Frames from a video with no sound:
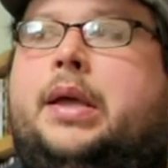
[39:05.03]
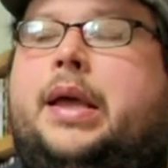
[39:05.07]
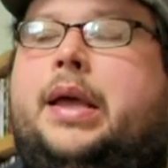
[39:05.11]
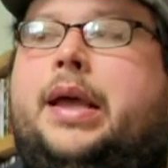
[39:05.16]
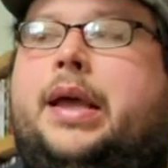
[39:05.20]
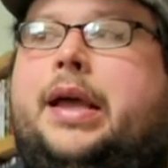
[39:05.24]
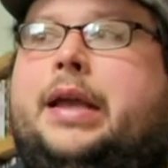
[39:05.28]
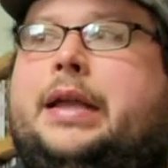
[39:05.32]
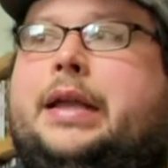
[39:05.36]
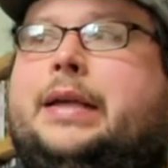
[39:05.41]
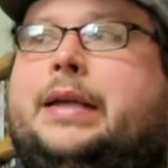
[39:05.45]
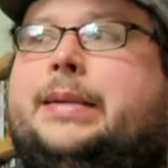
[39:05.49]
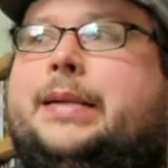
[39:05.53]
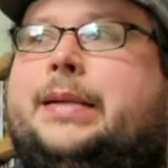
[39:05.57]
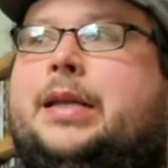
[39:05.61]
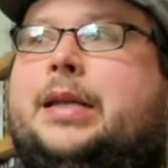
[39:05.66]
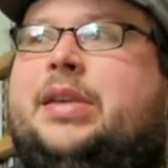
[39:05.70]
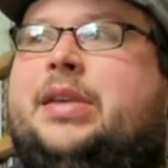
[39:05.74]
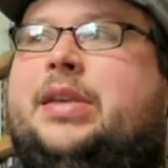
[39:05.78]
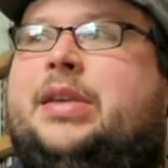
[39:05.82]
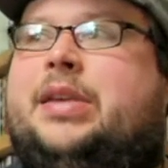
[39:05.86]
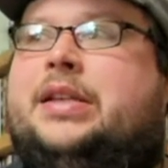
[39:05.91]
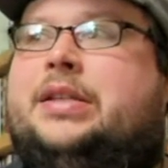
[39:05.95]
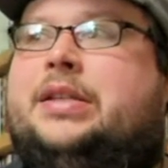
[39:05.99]
And he's going to
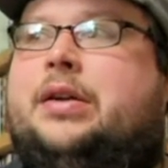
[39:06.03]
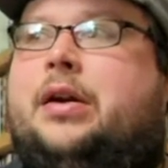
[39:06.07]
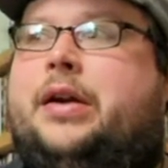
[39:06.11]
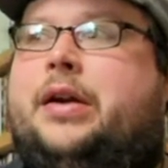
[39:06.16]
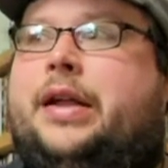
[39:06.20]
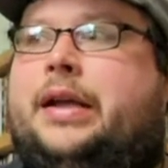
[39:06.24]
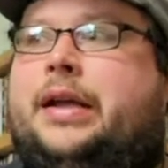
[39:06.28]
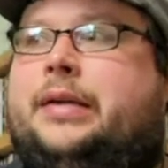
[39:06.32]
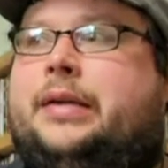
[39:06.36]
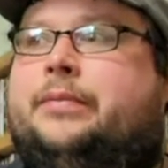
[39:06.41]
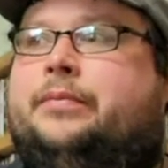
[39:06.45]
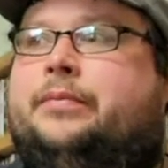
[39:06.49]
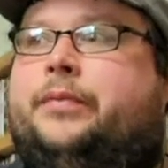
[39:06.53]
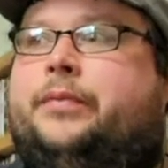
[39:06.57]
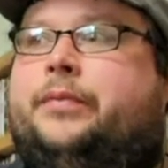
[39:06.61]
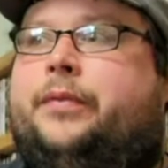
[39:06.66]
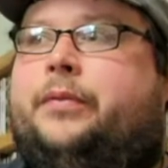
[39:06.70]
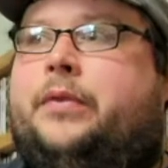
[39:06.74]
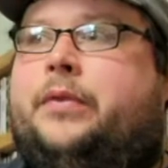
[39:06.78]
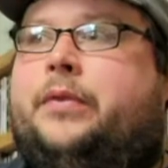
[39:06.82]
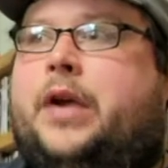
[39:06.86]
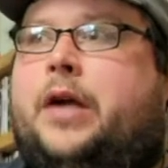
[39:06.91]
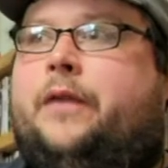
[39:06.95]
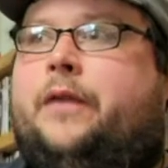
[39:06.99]
be starting
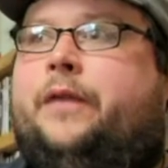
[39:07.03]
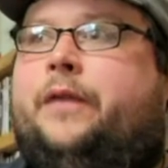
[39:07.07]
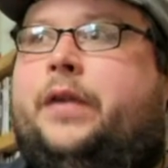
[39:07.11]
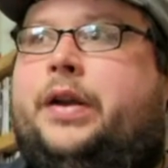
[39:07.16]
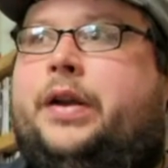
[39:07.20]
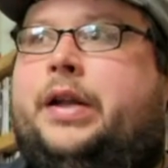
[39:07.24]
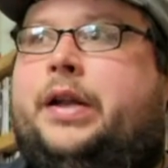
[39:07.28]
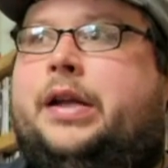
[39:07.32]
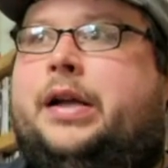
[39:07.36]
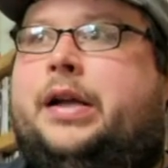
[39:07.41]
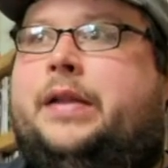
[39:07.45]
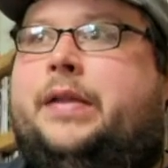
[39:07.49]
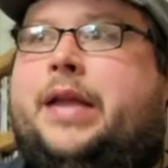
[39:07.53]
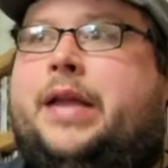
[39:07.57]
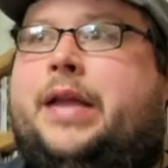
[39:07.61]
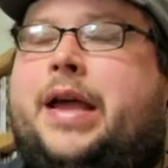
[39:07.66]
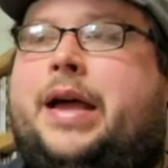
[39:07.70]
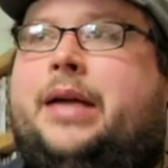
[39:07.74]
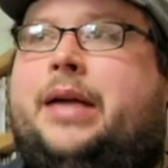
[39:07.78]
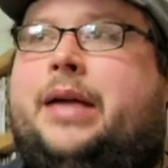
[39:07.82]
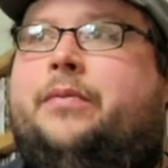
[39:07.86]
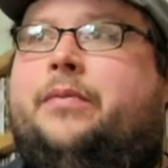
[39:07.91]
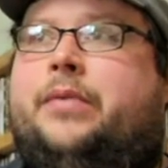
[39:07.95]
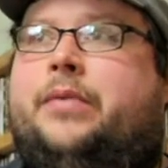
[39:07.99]
crowdfunding on
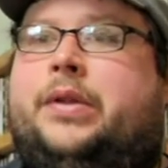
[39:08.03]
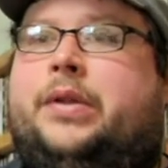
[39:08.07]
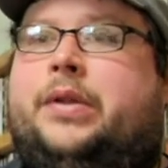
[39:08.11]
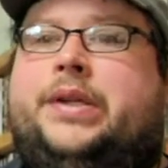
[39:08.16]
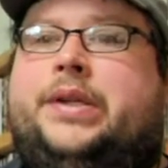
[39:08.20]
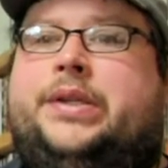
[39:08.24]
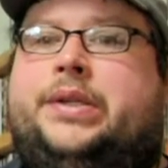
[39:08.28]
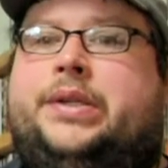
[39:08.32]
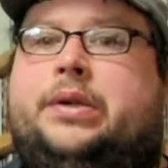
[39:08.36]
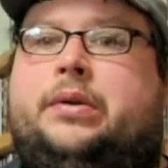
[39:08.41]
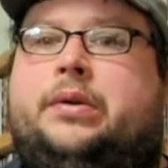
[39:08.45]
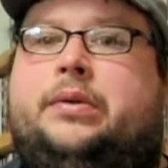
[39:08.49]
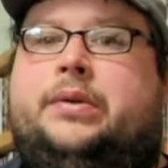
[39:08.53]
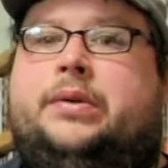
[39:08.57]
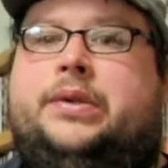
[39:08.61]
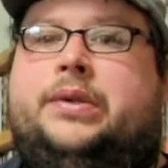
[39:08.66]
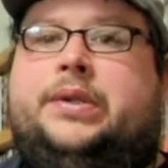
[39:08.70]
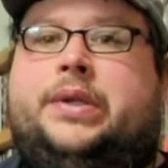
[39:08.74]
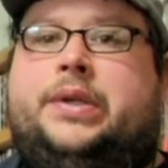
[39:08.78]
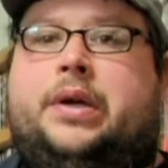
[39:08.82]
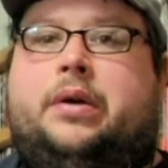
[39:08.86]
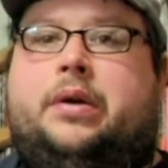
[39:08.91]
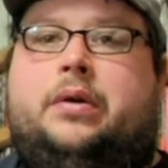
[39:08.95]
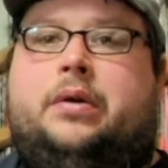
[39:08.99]
that really soon.
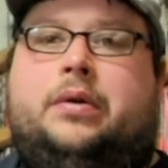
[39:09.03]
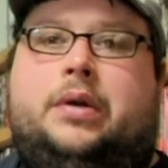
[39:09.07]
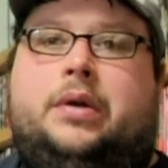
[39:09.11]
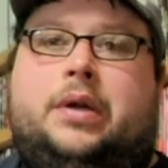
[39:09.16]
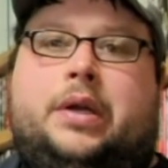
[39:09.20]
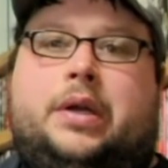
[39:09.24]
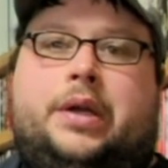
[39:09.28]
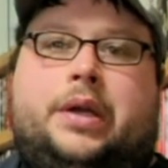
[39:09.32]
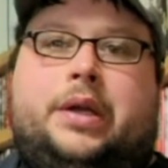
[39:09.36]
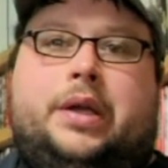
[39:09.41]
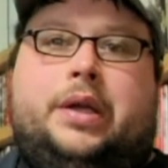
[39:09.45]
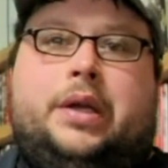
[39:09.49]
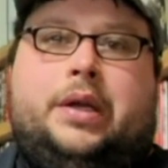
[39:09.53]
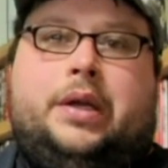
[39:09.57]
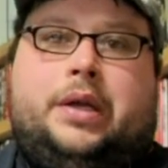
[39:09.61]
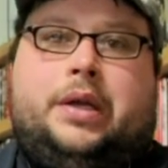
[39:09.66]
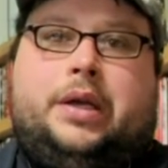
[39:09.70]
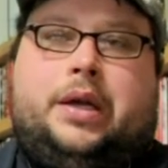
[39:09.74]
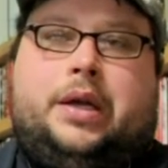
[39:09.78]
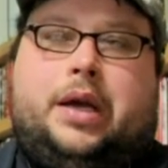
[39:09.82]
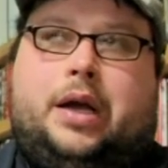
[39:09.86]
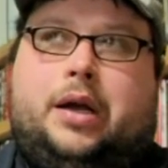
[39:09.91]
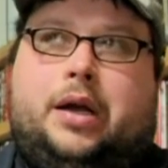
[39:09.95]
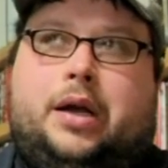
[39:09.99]
So,
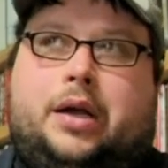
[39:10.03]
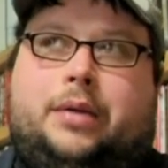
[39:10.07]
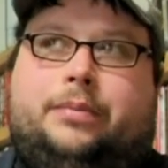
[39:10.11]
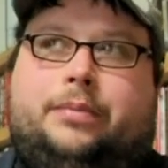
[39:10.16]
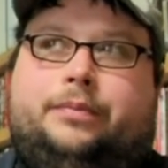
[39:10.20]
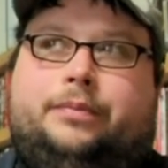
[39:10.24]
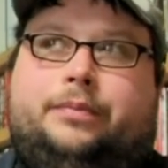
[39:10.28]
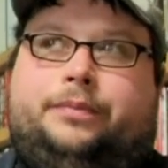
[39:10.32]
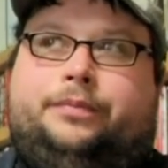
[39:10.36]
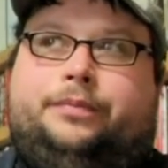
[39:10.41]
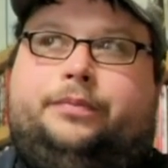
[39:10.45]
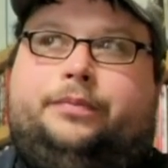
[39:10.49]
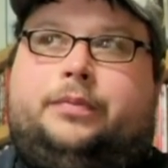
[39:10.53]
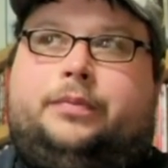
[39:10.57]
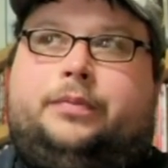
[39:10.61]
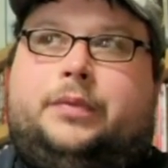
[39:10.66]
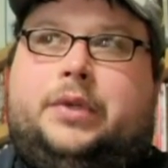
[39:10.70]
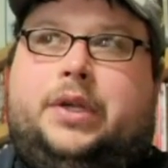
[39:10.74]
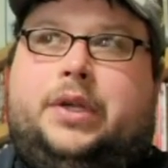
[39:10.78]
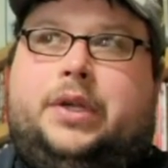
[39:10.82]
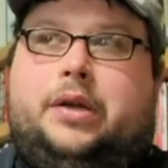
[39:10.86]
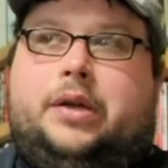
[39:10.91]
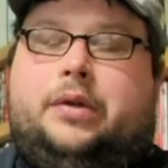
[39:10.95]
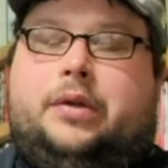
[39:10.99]

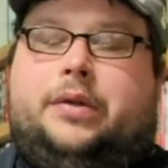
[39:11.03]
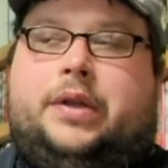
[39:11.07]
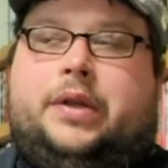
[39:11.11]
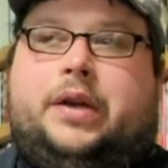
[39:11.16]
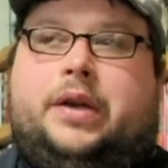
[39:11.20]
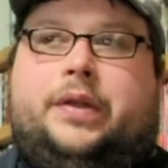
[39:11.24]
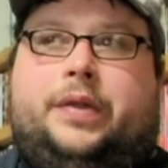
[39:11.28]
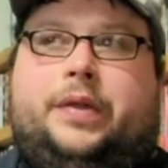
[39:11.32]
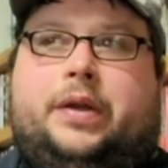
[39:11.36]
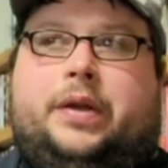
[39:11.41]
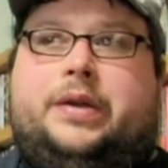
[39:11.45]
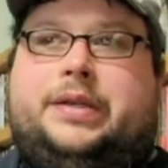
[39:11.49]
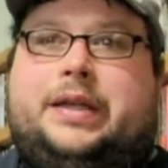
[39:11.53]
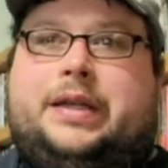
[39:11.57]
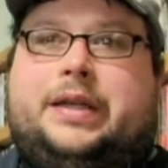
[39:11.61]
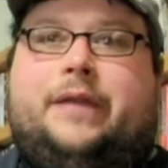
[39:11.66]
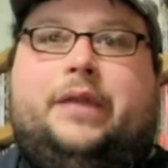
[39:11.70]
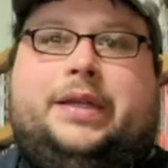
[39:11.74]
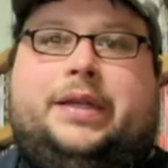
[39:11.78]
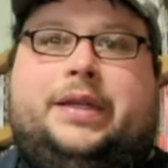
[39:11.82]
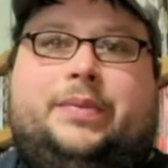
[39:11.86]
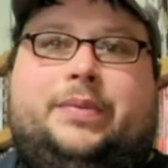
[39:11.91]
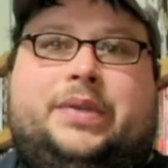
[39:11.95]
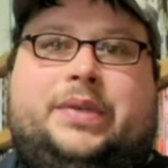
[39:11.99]
there's
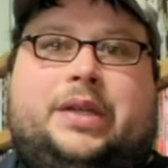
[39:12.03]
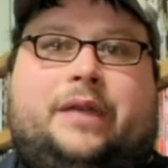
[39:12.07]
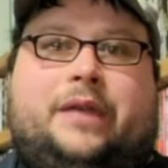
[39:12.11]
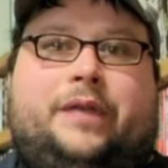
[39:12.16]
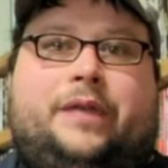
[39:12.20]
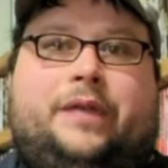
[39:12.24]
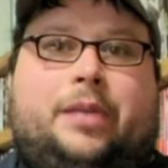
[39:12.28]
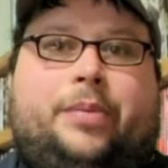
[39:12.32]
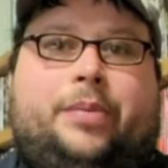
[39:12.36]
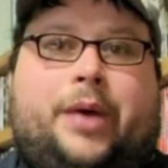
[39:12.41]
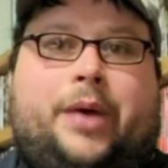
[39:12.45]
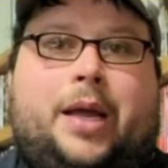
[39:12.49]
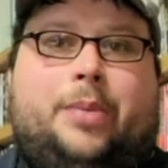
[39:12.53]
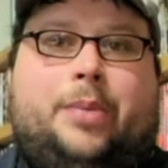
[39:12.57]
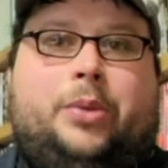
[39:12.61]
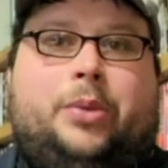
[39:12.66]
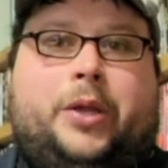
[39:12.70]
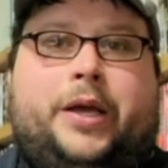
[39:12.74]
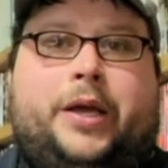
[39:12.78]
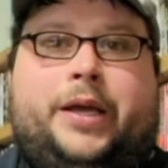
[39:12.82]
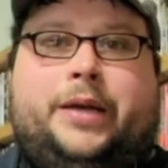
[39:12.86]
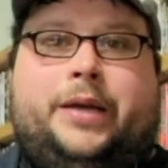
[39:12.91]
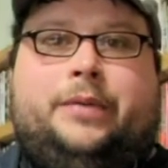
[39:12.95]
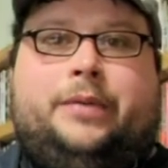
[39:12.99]
definitely some stuff in the
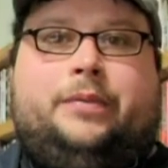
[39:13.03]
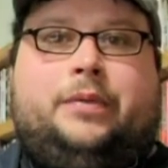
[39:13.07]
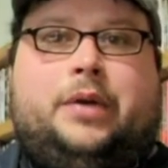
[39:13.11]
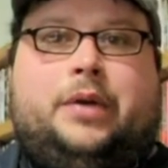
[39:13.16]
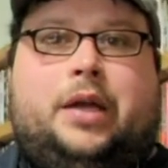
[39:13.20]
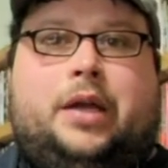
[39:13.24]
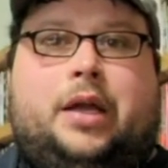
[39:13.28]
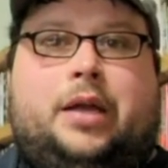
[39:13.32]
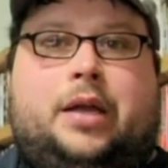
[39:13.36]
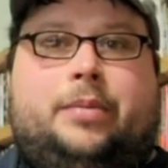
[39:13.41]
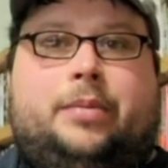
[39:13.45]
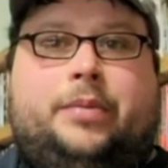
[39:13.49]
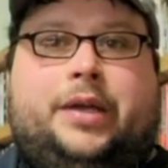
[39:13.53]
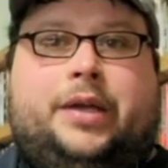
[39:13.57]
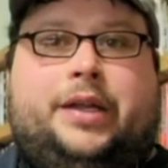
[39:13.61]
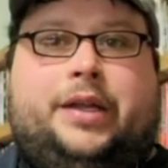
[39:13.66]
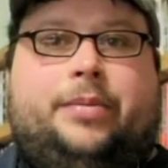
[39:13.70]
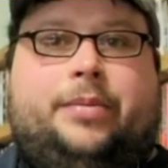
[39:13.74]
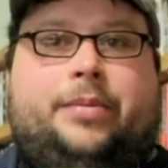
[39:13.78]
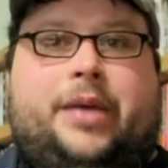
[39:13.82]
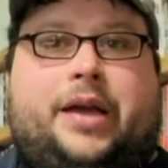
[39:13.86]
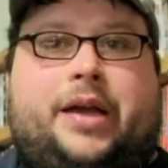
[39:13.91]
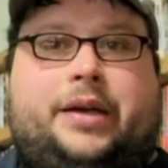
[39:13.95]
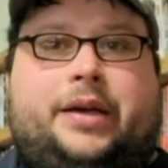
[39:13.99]
pipeline,
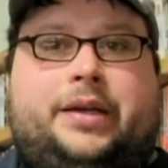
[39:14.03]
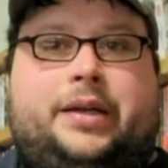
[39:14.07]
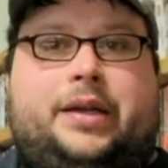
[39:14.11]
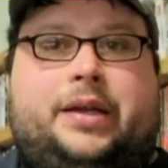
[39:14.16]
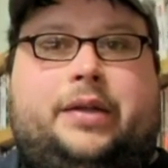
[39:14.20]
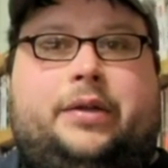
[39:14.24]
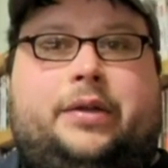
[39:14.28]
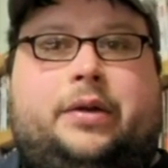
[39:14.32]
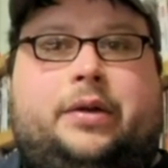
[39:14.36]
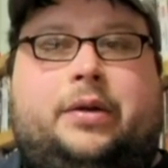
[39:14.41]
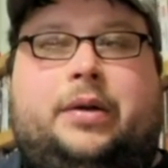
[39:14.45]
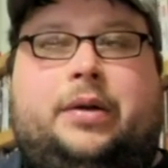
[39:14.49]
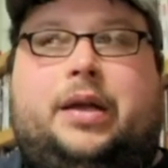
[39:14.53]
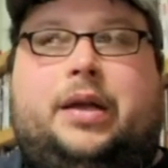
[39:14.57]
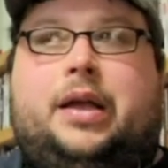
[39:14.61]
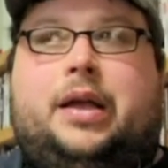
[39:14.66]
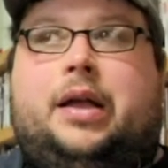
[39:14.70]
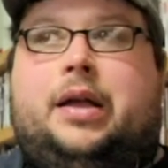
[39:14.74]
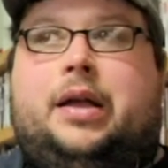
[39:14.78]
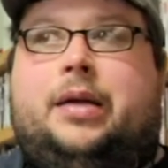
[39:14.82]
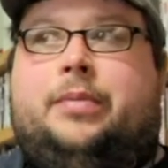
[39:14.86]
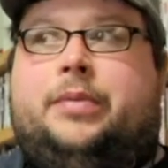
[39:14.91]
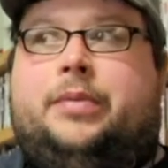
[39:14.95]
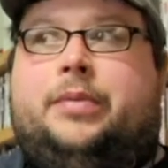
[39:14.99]
getting back together,
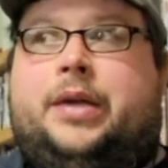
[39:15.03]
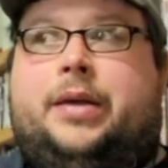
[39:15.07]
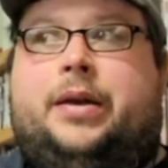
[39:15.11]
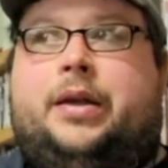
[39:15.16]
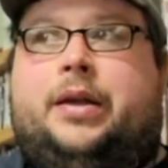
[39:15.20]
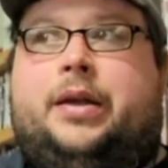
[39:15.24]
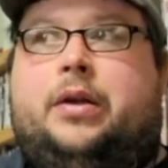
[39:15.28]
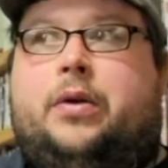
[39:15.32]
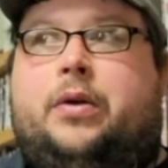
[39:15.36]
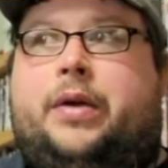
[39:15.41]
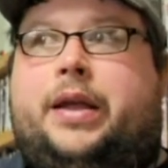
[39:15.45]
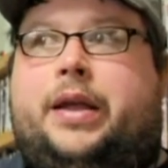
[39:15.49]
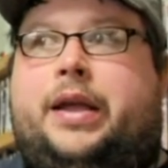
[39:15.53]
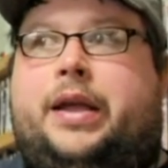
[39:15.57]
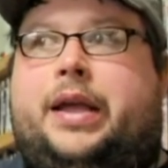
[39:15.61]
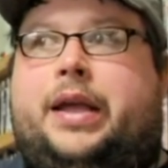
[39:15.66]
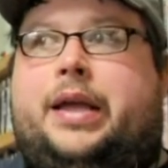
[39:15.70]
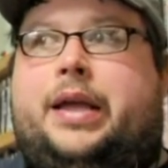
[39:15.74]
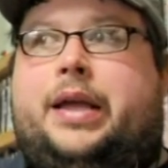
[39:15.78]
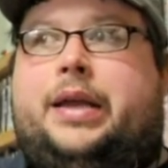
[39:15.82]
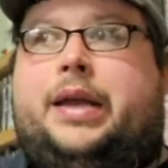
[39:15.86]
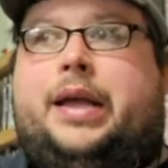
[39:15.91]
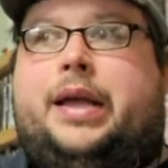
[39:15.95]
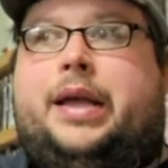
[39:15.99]
getting going
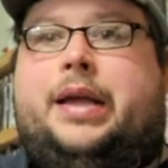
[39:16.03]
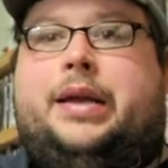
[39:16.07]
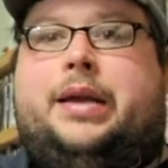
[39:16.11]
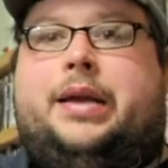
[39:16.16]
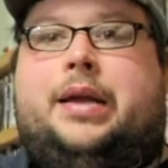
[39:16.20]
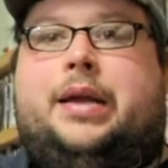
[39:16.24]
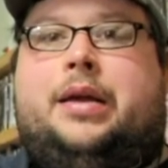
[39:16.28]
again. And